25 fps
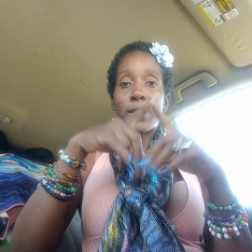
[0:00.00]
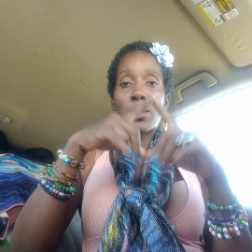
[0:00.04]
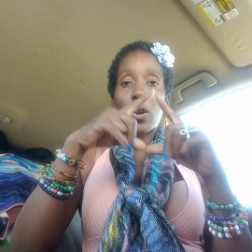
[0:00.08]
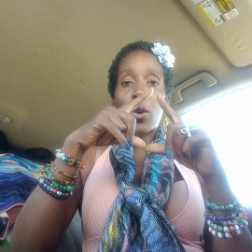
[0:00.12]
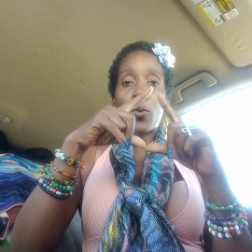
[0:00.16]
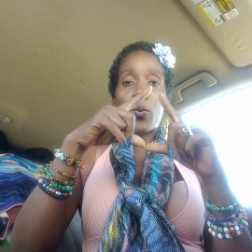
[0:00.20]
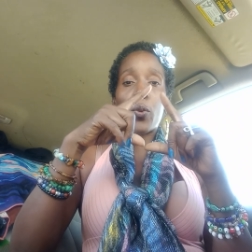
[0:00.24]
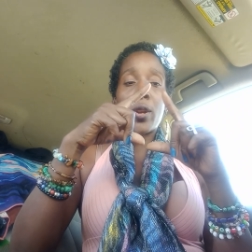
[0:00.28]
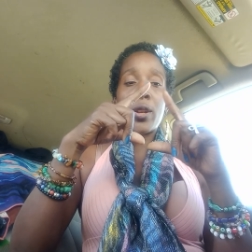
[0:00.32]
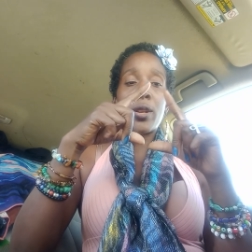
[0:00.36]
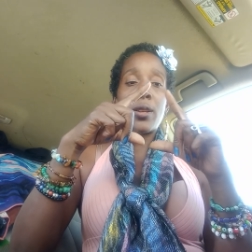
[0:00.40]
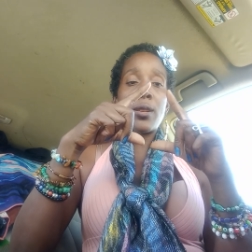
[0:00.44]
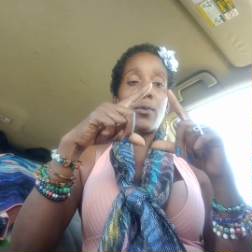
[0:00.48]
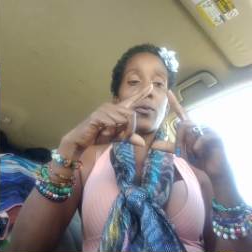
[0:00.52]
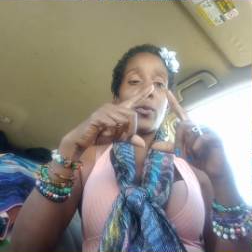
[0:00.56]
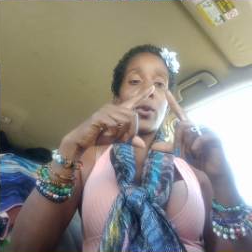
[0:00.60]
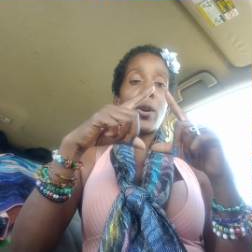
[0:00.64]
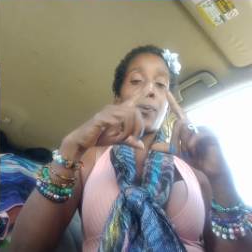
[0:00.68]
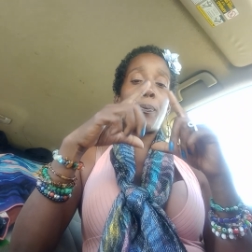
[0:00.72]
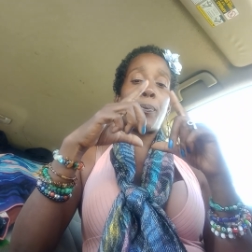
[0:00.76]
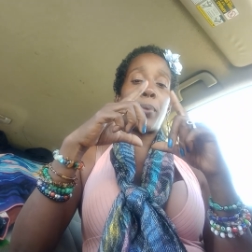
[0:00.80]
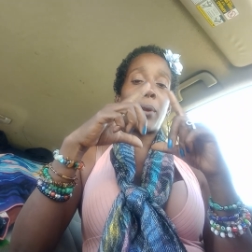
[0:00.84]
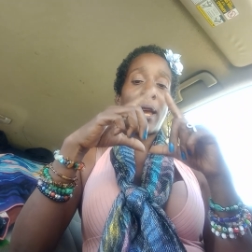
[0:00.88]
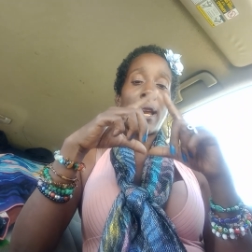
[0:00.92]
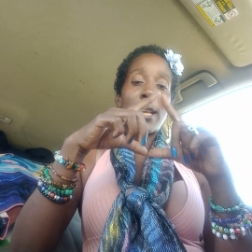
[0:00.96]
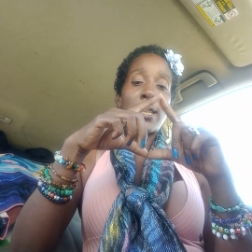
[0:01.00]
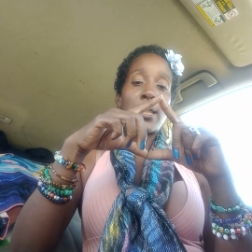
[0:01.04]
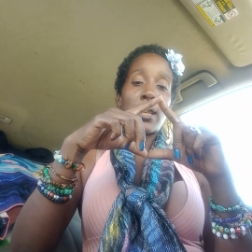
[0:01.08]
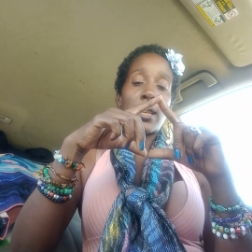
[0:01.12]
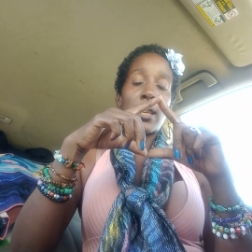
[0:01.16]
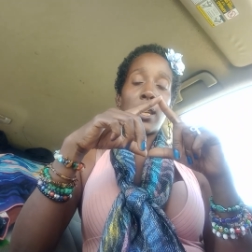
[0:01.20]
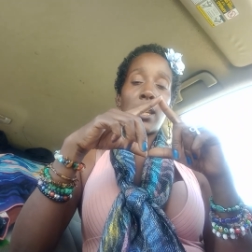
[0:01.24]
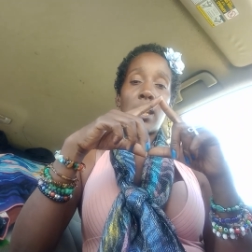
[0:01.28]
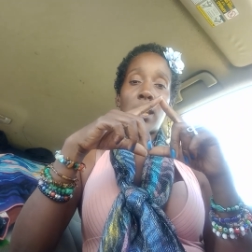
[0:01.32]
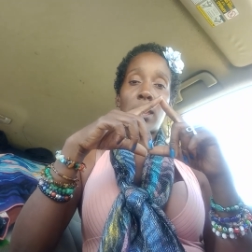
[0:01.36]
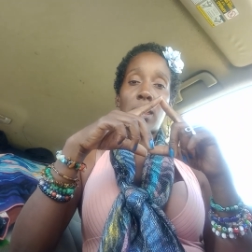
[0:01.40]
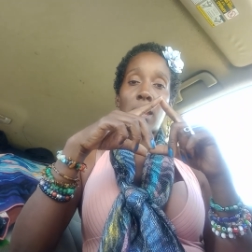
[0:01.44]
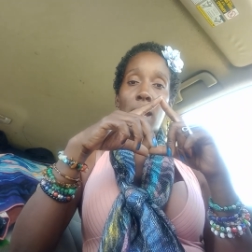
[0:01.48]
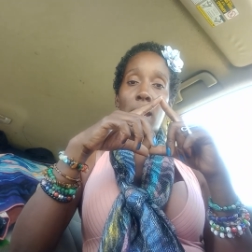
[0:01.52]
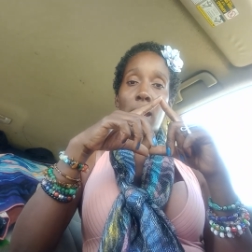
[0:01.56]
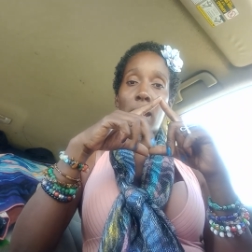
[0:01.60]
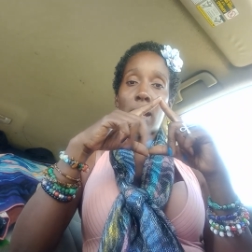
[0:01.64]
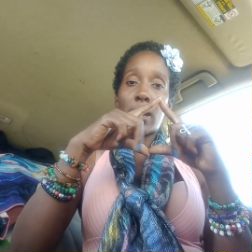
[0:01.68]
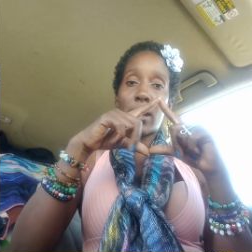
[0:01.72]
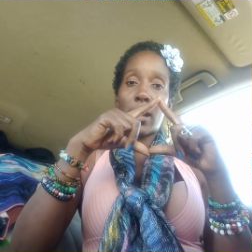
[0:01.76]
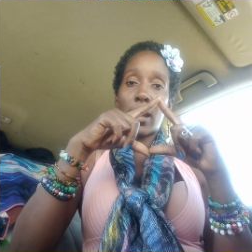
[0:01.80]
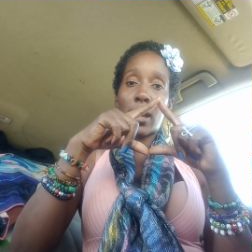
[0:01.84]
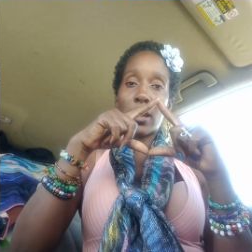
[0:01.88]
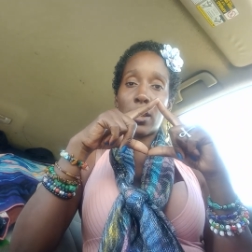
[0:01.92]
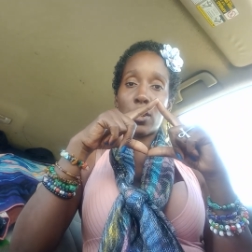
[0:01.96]
So we placing
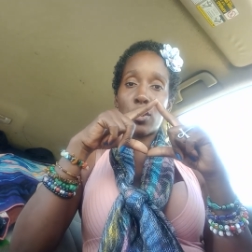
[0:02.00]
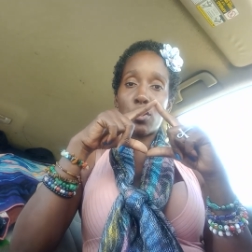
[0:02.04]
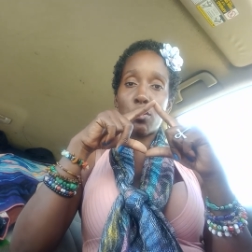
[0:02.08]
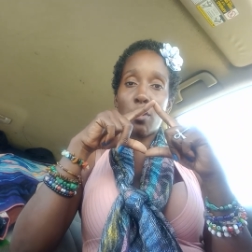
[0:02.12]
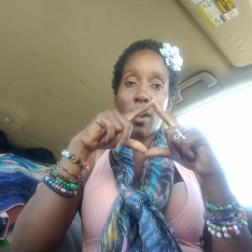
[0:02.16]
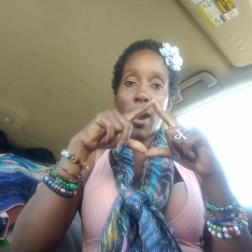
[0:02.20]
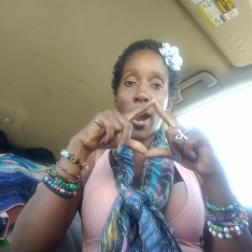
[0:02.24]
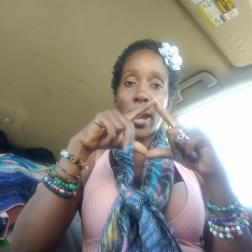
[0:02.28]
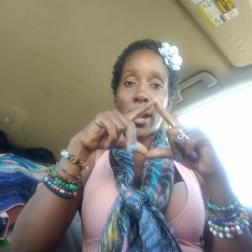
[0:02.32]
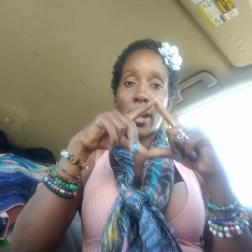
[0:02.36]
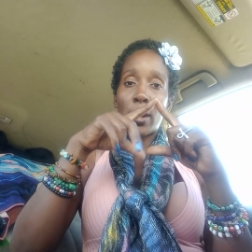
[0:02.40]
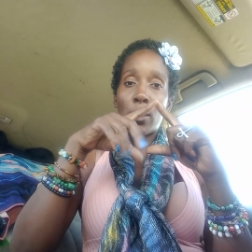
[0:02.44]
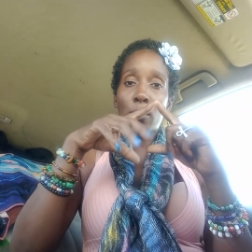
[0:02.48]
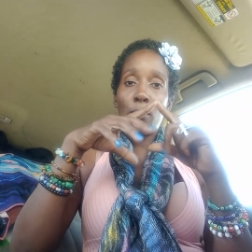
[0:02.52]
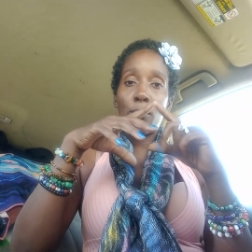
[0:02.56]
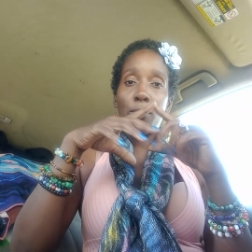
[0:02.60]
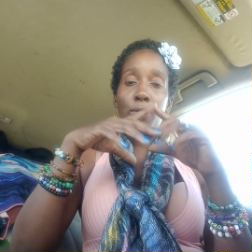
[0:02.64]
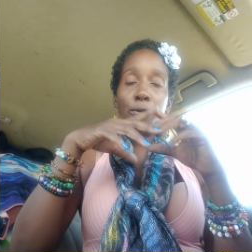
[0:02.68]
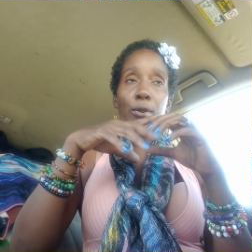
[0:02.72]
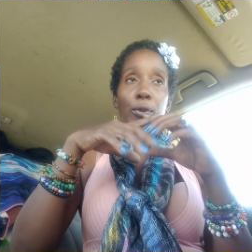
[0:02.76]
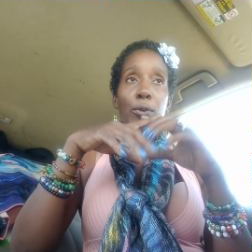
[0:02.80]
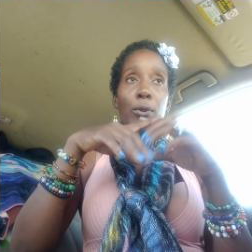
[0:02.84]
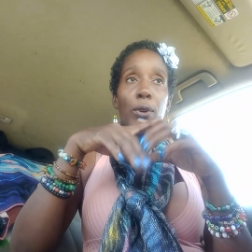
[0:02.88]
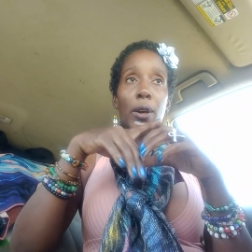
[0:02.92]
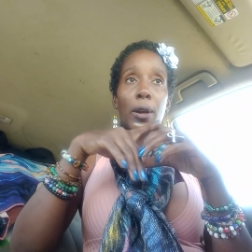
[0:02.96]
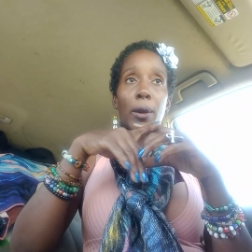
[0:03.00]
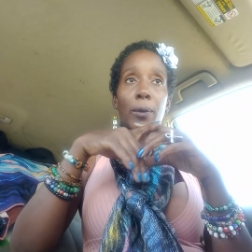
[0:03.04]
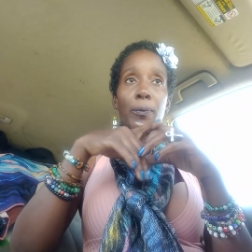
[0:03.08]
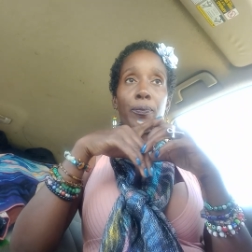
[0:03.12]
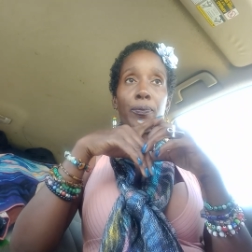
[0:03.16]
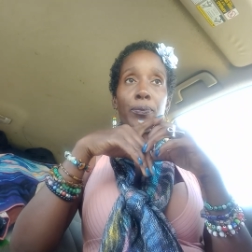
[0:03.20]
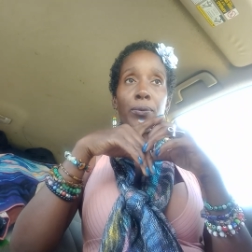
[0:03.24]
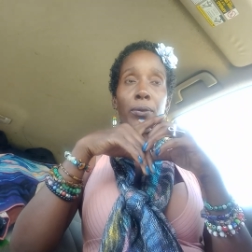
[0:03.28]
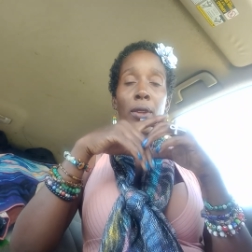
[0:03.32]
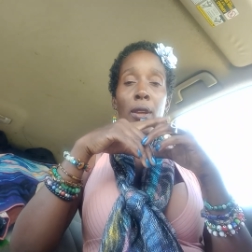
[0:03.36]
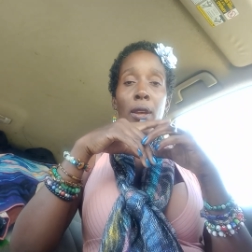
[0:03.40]
anything in a triangle form,